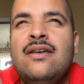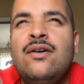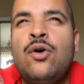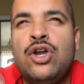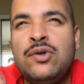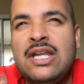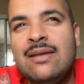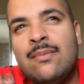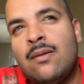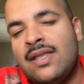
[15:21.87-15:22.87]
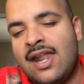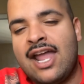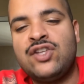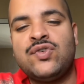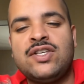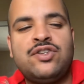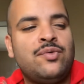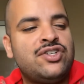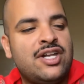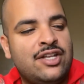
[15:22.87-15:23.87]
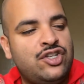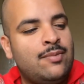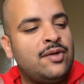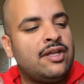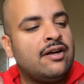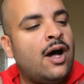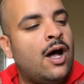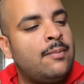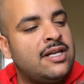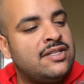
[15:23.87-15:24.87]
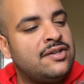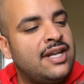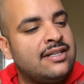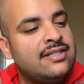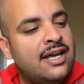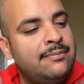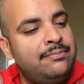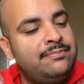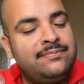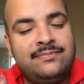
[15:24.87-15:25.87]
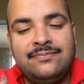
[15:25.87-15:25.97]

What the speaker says: Or you can email me at andrewsintuition@gmail.com. And until next time,